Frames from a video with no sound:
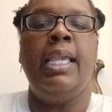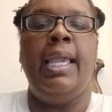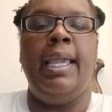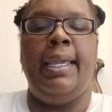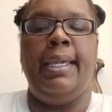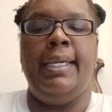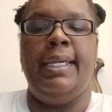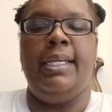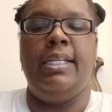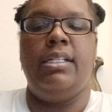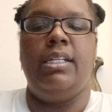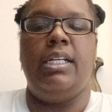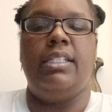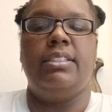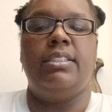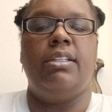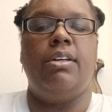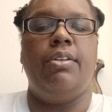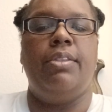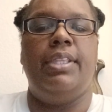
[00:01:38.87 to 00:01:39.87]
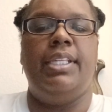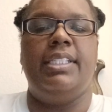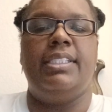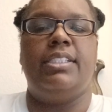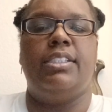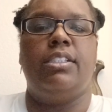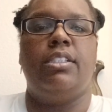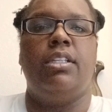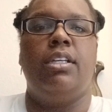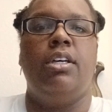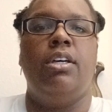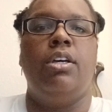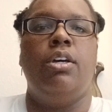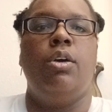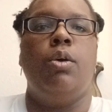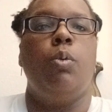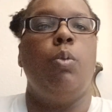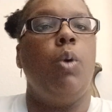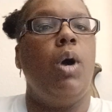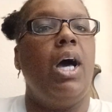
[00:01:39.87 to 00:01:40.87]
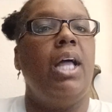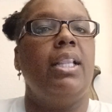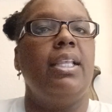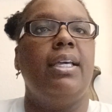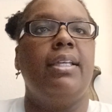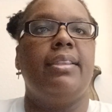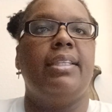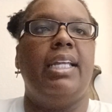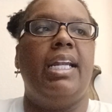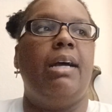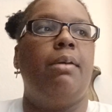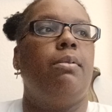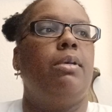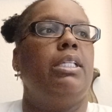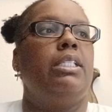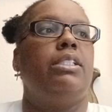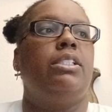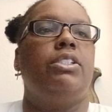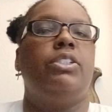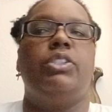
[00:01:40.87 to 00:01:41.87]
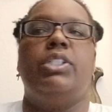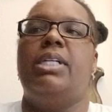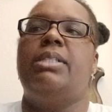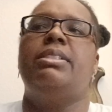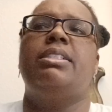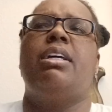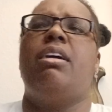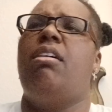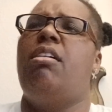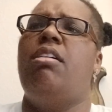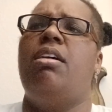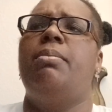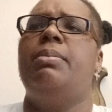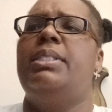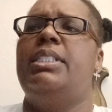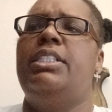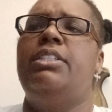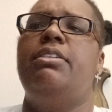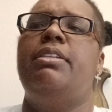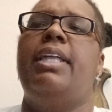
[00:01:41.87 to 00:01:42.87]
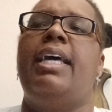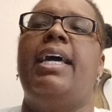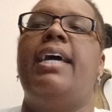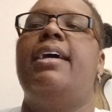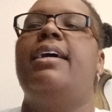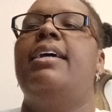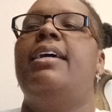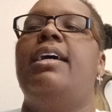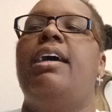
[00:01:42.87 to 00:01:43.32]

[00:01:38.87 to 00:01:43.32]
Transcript: And I saw this wallet that I wanted to try. I was like, I'm gonna do that.